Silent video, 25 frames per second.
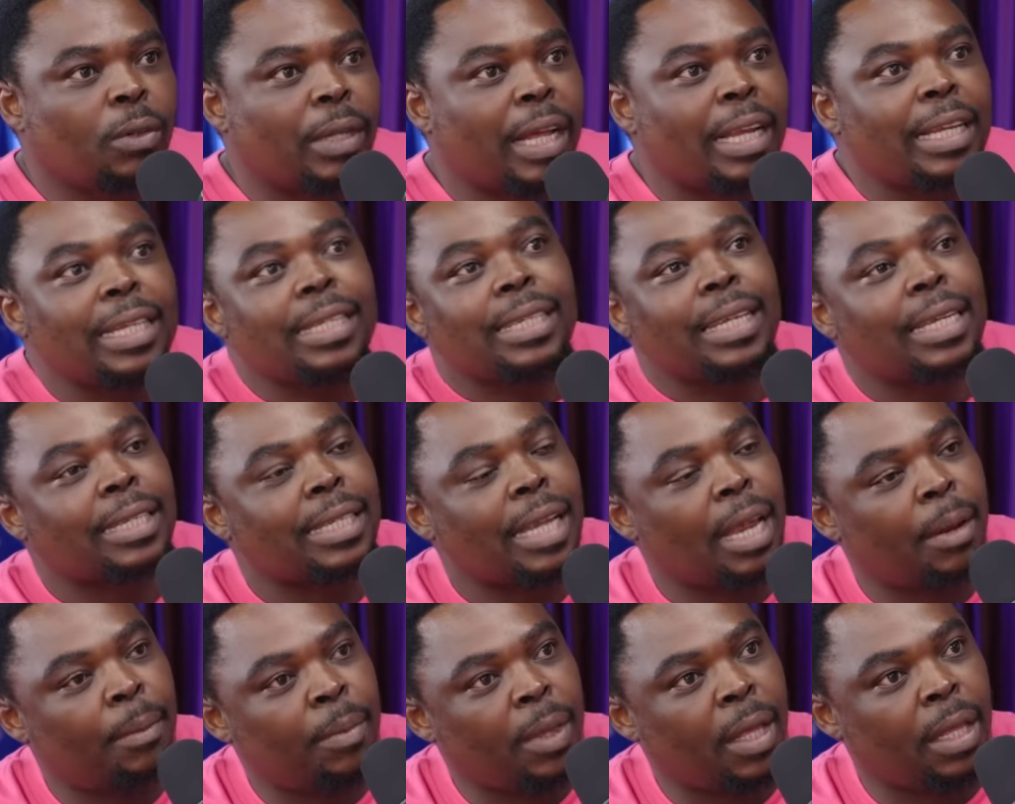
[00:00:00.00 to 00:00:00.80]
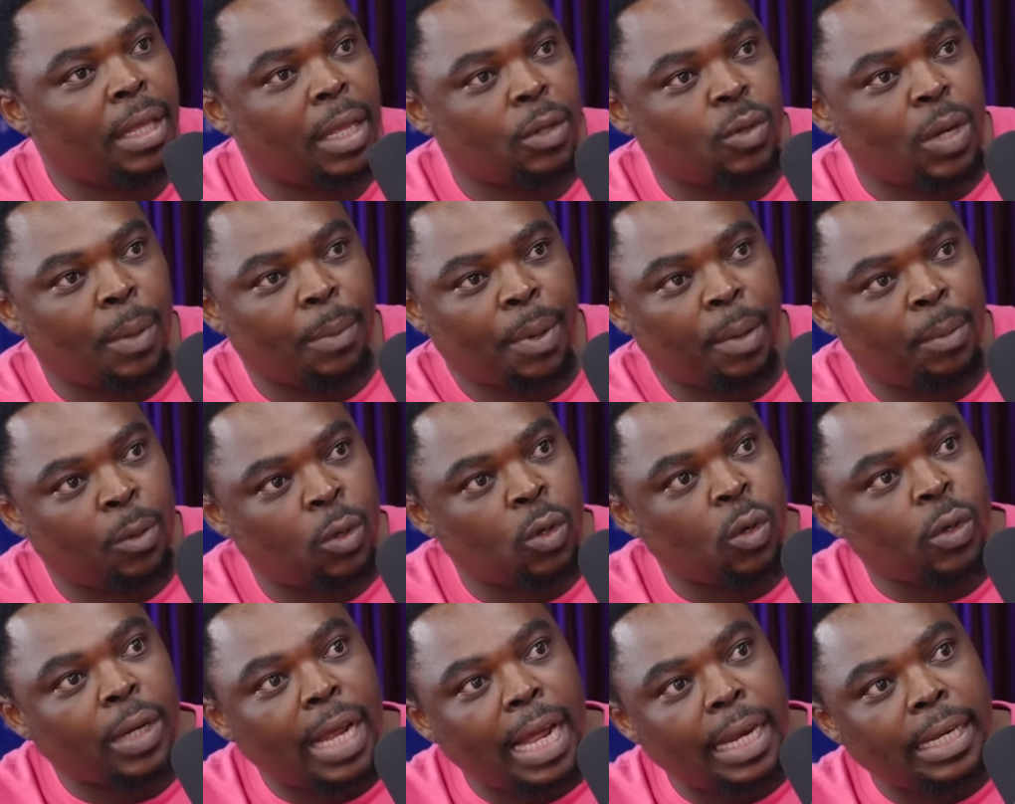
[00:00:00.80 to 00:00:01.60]
Yeah. It's the same thing. That's what people
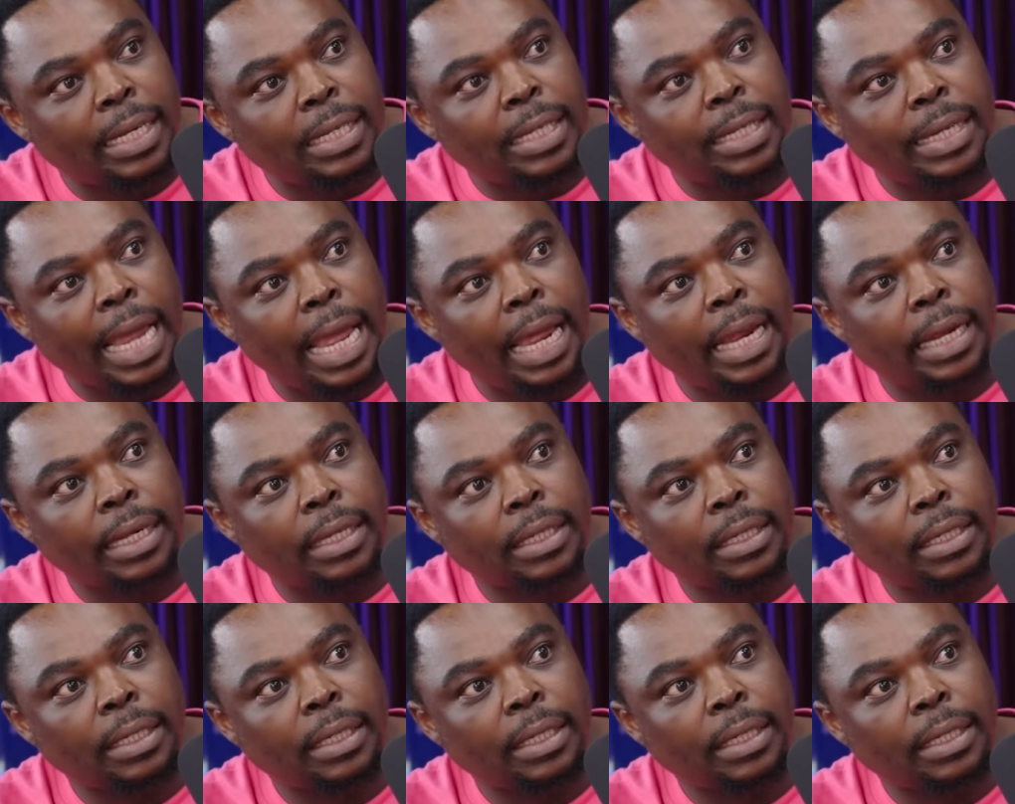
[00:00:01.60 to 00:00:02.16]
don't understand.